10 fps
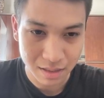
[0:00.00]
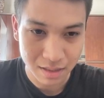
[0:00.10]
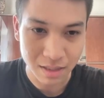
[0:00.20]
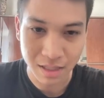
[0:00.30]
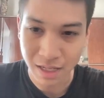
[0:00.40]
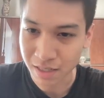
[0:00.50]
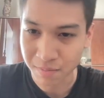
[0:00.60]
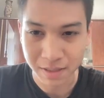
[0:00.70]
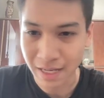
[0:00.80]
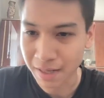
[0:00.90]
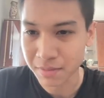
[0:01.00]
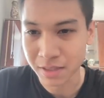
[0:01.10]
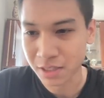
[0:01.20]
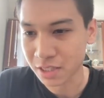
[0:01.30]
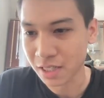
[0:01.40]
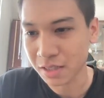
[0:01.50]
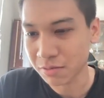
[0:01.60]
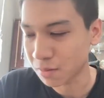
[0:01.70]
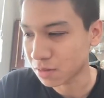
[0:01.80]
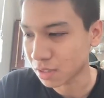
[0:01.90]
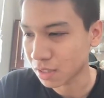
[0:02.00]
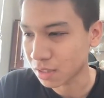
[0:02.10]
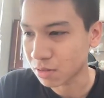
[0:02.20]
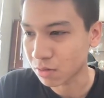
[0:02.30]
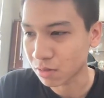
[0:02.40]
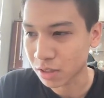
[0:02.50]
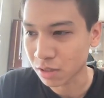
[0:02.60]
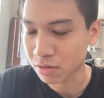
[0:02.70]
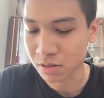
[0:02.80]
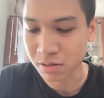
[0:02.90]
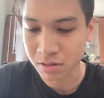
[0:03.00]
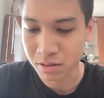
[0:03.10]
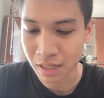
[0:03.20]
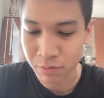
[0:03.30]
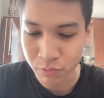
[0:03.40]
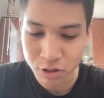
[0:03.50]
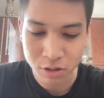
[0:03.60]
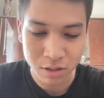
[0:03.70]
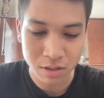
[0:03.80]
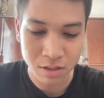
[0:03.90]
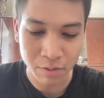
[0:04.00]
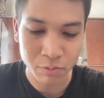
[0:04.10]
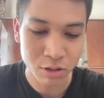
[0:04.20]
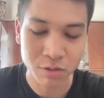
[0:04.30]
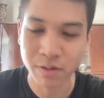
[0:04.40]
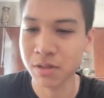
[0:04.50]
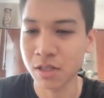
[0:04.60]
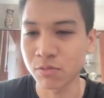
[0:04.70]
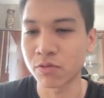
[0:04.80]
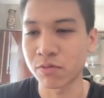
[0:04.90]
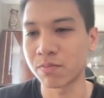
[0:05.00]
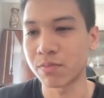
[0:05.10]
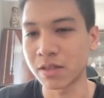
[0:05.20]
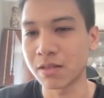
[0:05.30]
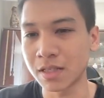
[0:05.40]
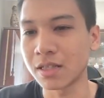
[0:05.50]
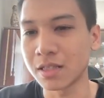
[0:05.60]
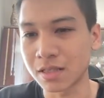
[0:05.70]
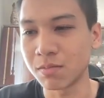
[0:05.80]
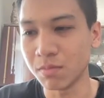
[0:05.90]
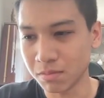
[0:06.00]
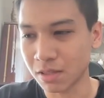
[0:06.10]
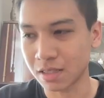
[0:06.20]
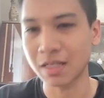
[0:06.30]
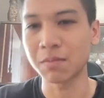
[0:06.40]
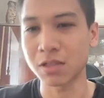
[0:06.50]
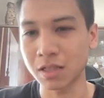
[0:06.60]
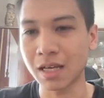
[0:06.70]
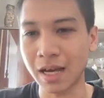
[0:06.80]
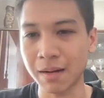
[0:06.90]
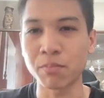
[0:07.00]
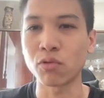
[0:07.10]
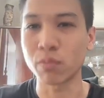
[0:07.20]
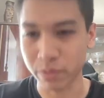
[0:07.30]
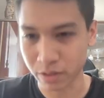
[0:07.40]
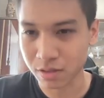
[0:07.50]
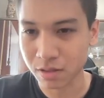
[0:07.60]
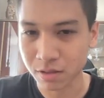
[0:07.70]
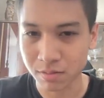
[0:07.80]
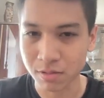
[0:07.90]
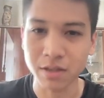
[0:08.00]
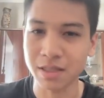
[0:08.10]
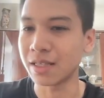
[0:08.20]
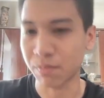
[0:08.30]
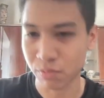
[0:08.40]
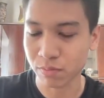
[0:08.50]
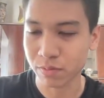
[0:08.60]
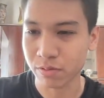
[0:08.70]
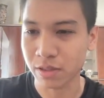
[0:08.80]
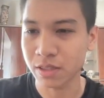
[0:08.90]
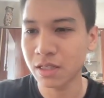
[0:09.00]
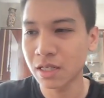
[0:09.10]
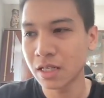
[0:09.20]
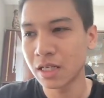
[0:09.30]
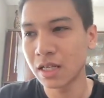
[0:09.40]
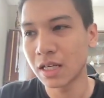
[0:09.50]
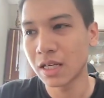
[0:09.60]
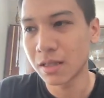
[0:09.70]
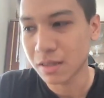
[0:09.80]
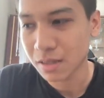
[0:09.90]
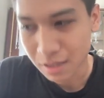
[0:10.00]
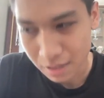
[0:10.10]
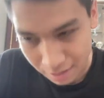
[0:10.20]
yeah, gambling, shady website, adult content. I wish these websites would have at least make something appropriate, not inappropriate, right? And